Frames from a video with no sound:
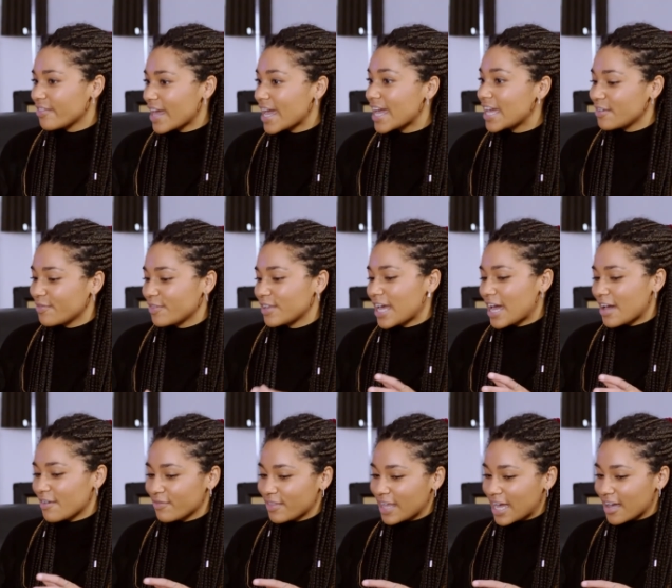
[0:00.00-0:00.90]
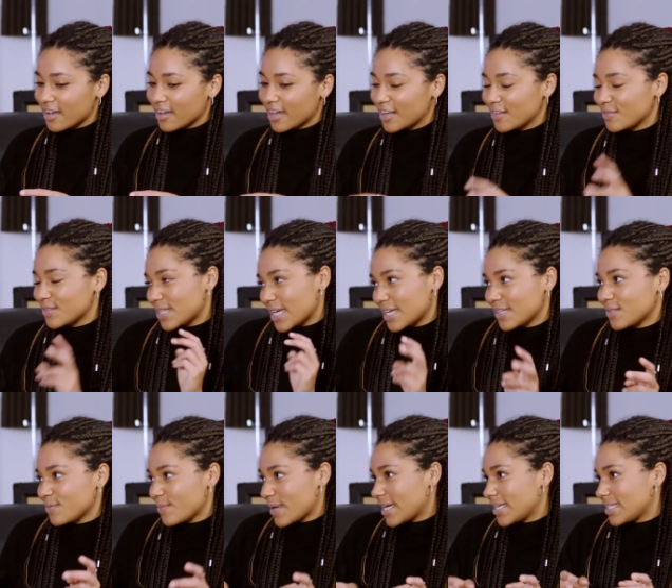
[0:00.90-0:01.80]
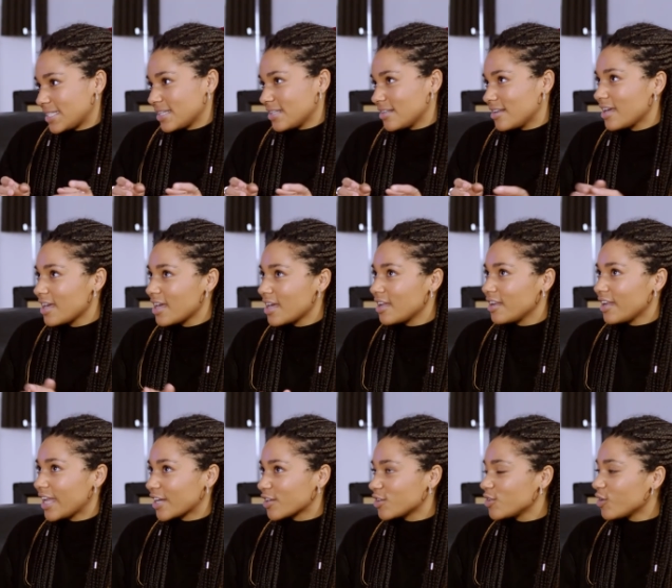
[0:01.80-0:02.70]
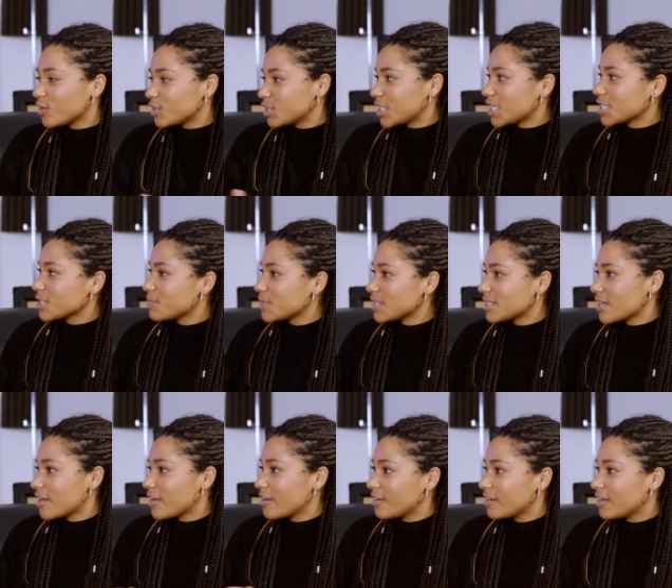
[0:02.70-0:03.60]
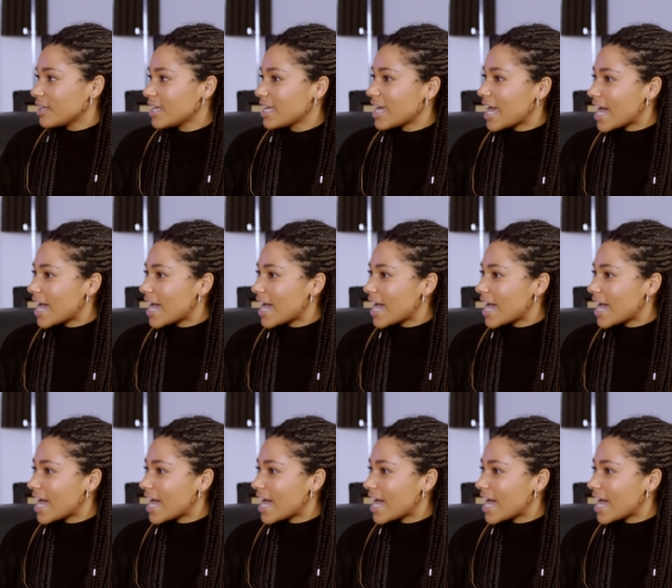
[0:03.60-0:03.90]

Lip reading: they even have that kind of safe space and like non-judgment zone,